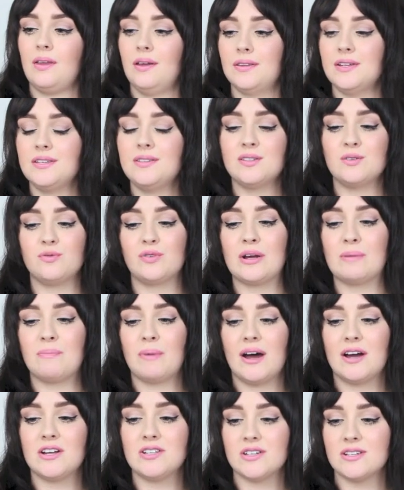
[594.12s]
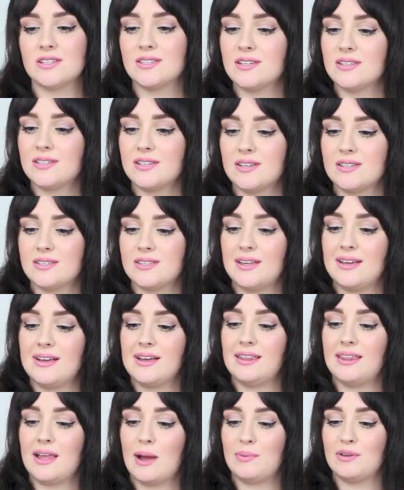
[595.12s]
This is a repurchase. This is
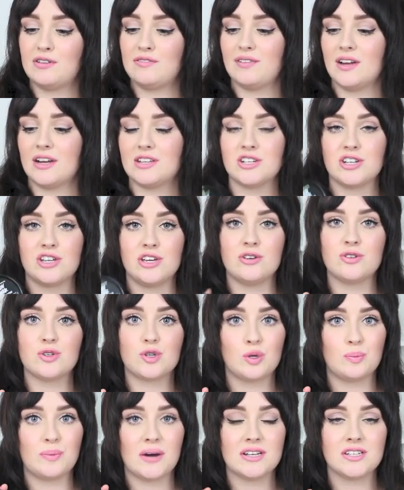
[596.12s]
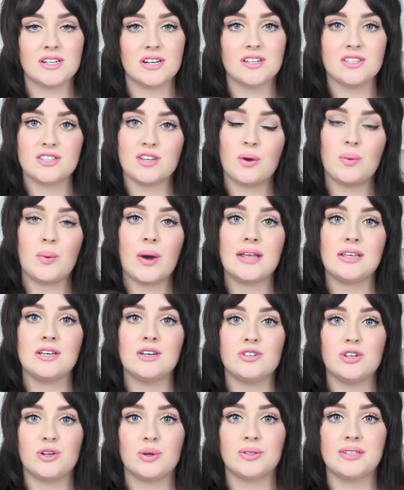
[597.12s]
the Lemon Flutter cuticle butter. So when
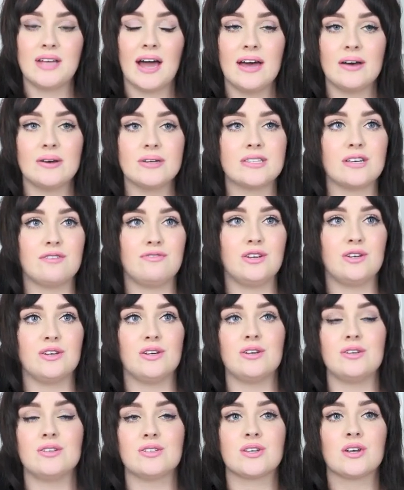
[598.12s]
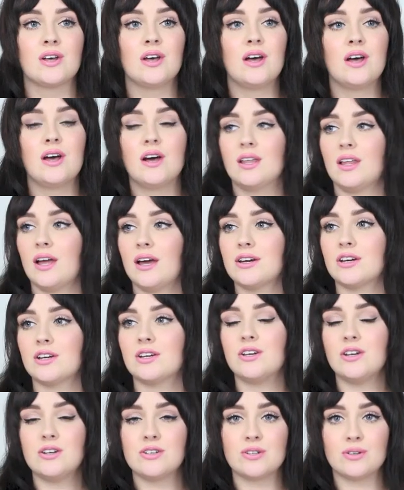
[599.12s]
you do your nails, if you use like a
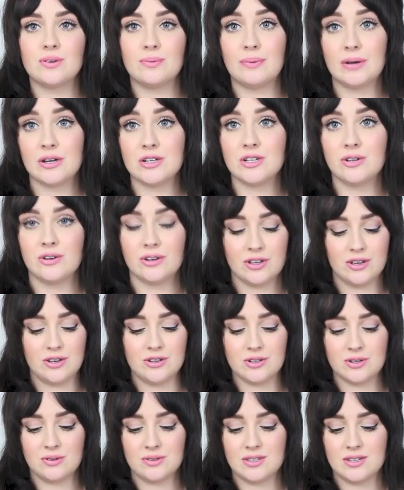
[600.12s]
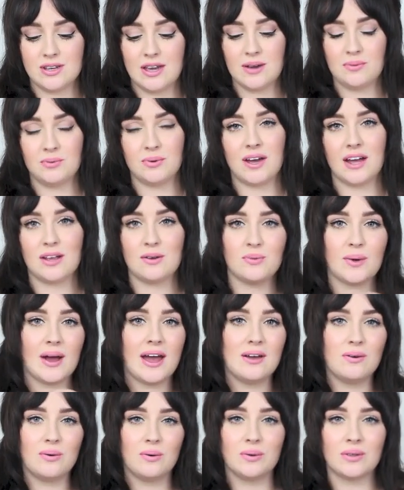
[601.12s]
cuticle pusher or a cuticle stick, we'll get
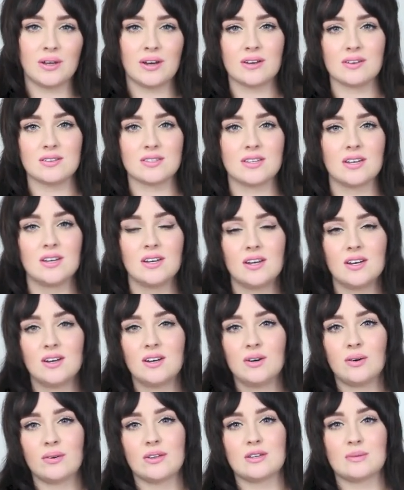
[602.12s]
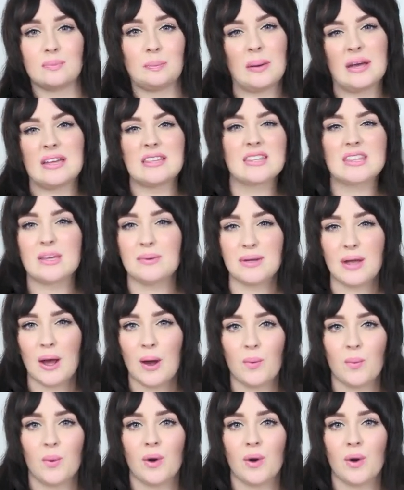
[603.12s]
away all those bits that we don't